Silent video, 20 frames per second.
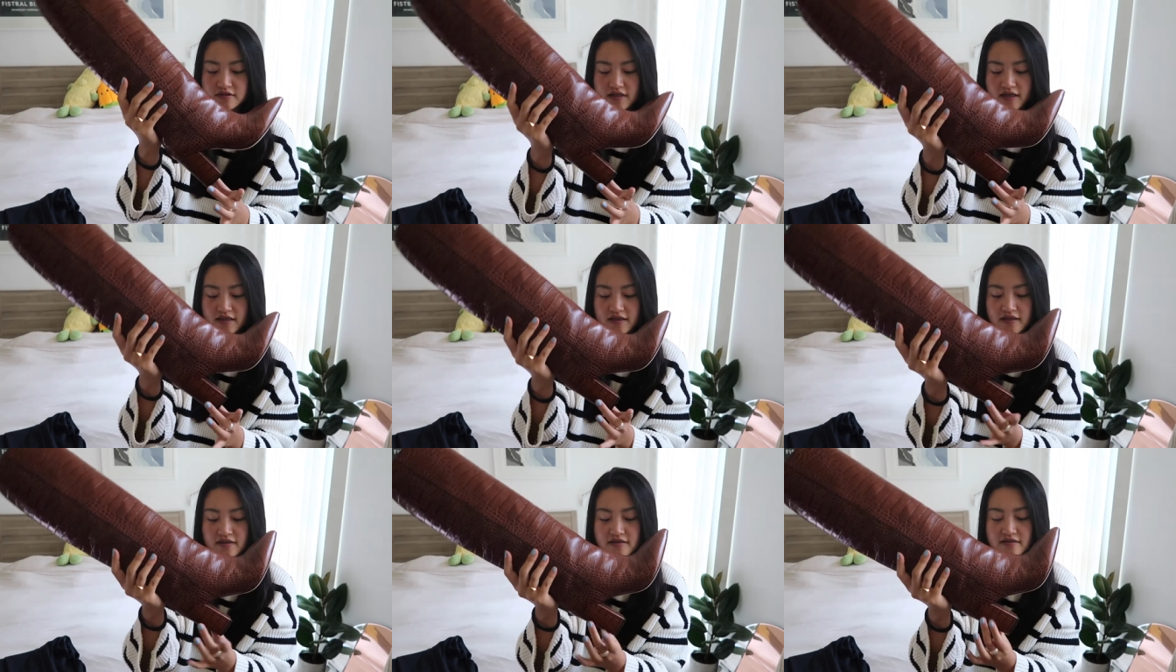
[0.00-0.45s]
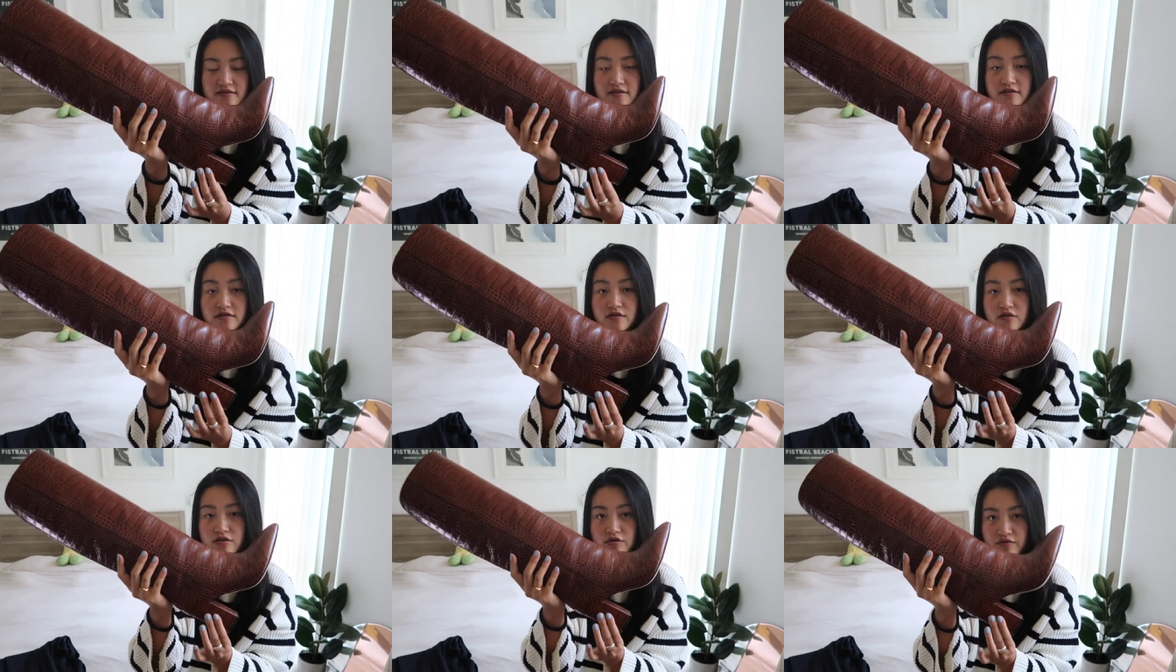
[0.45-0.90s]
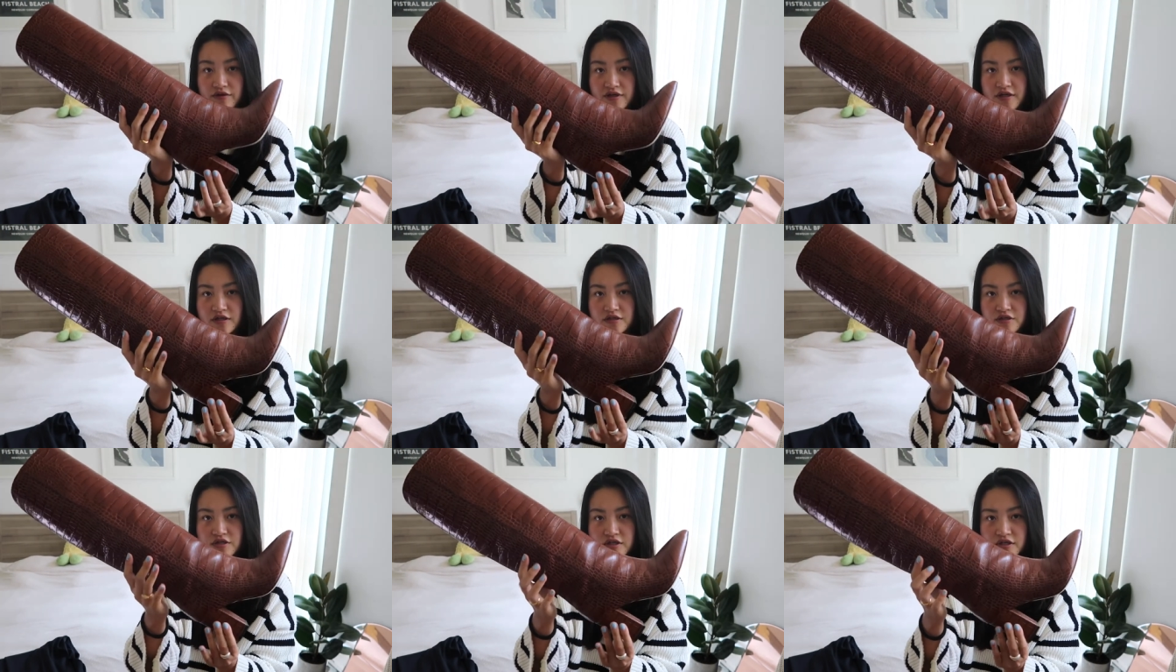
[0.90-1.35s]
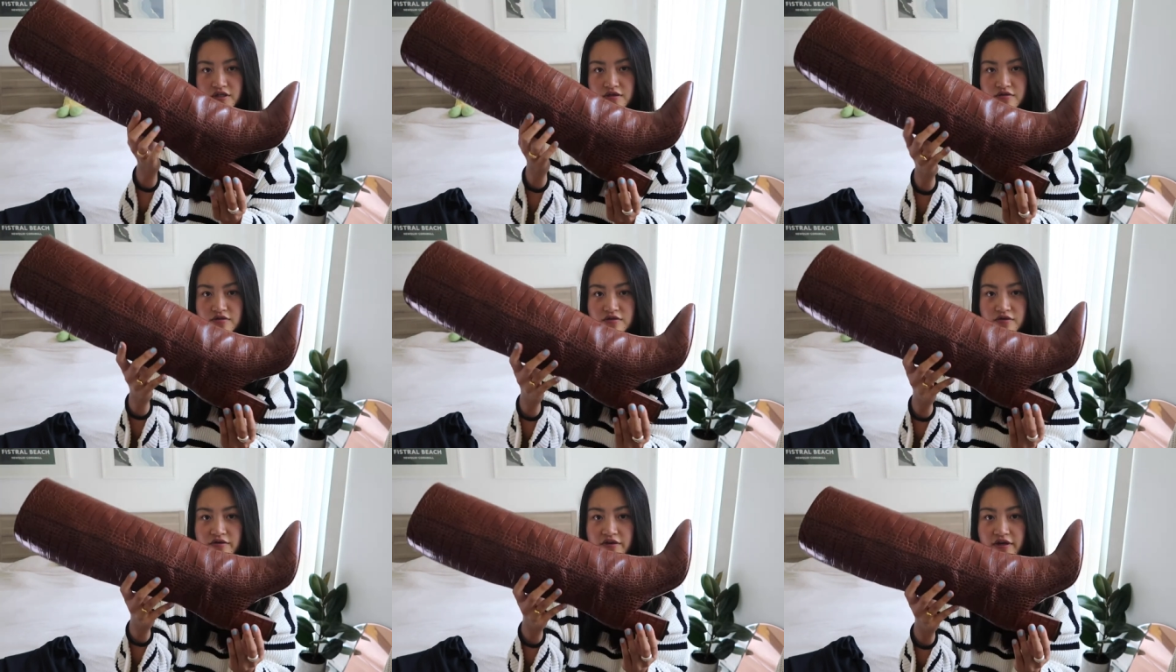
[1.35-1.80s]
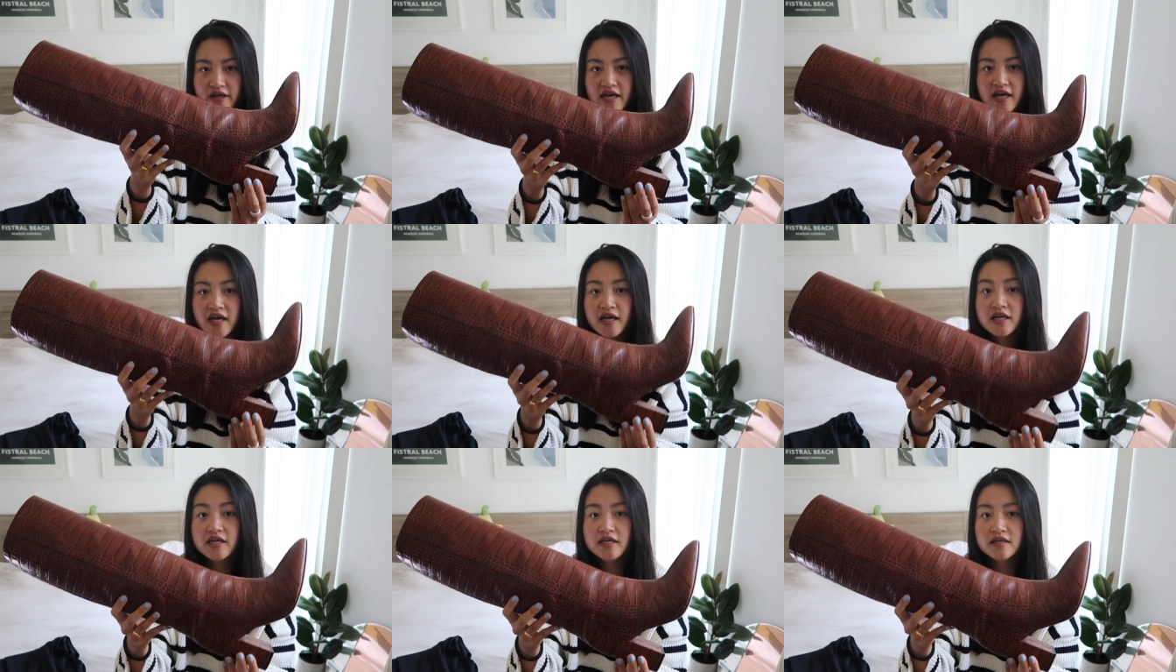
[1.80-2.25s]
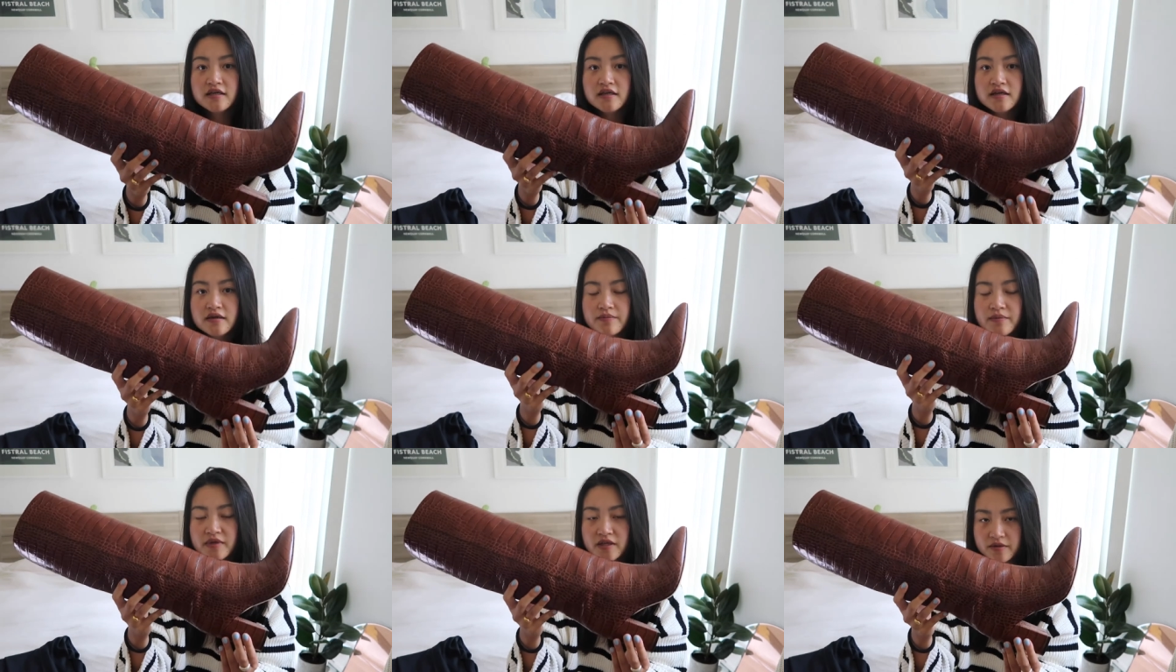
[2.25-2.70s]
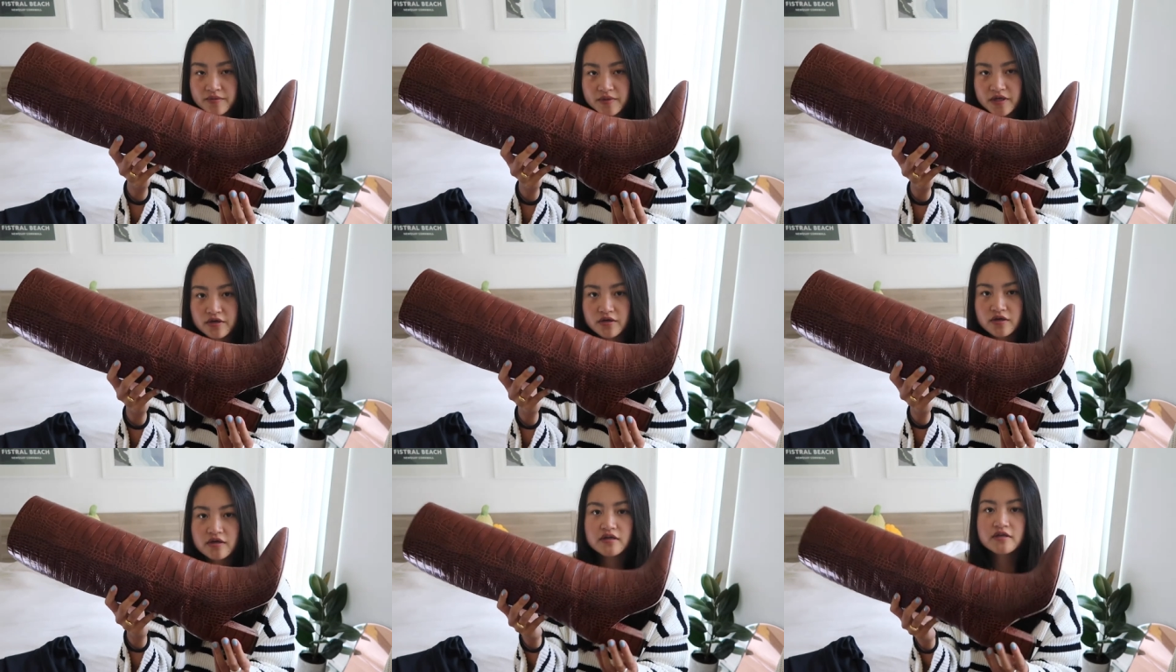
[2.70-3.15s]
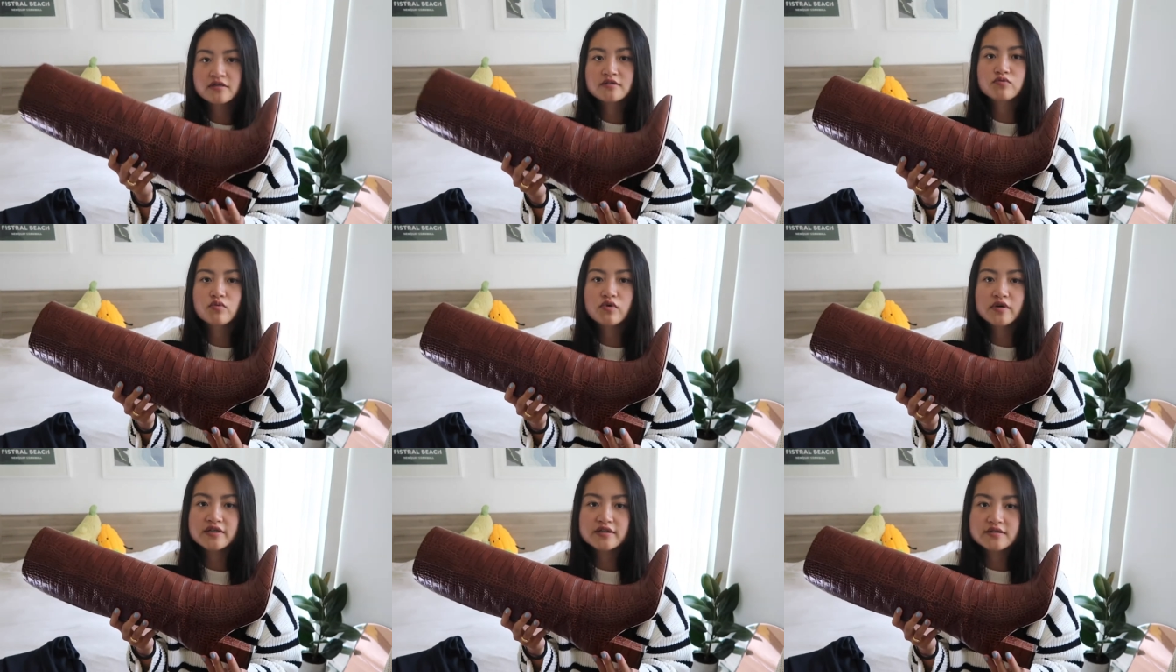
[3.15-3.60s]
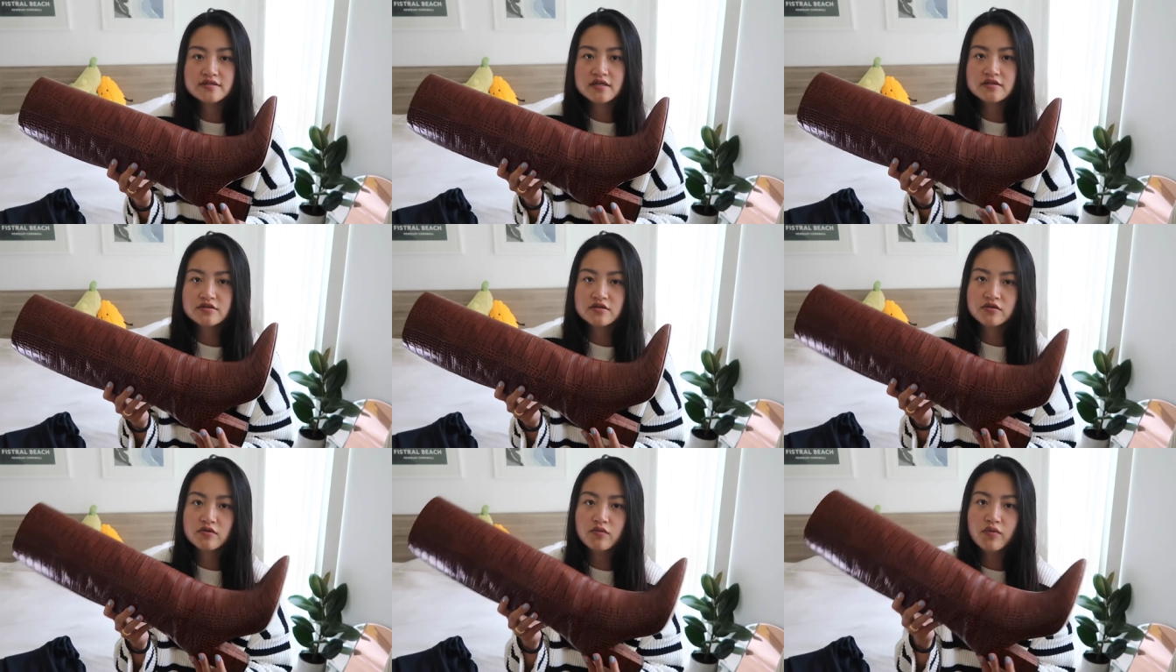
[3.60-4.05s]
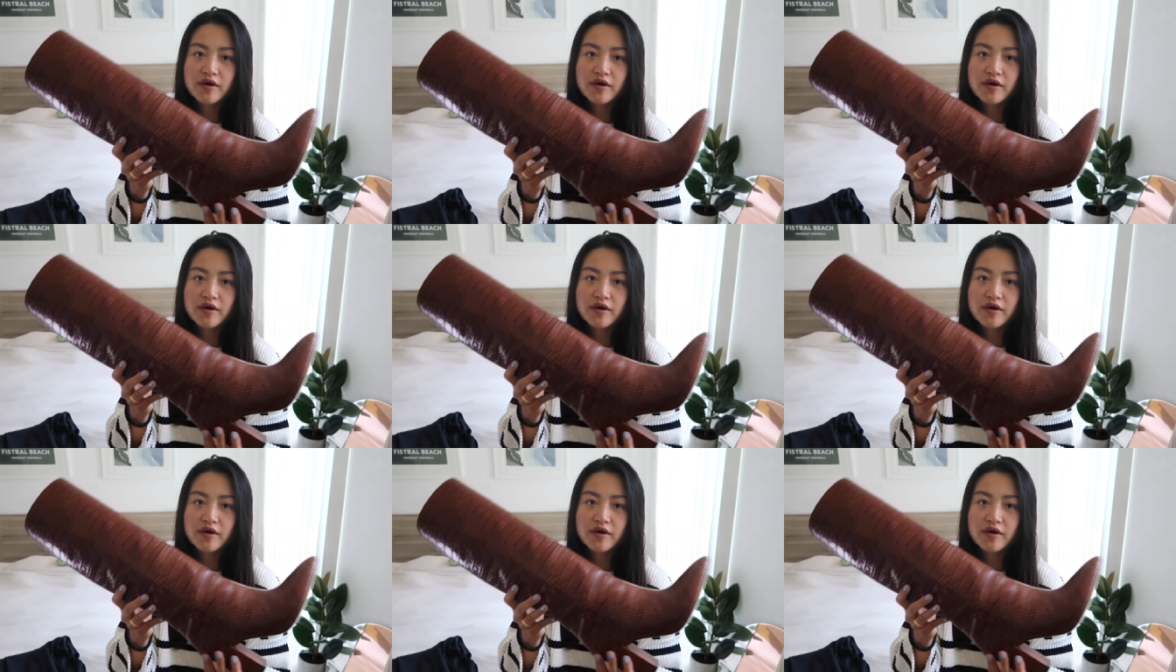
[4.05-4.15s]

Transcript: I think this is a three inch heel, so the 80 millimeter is what it says on the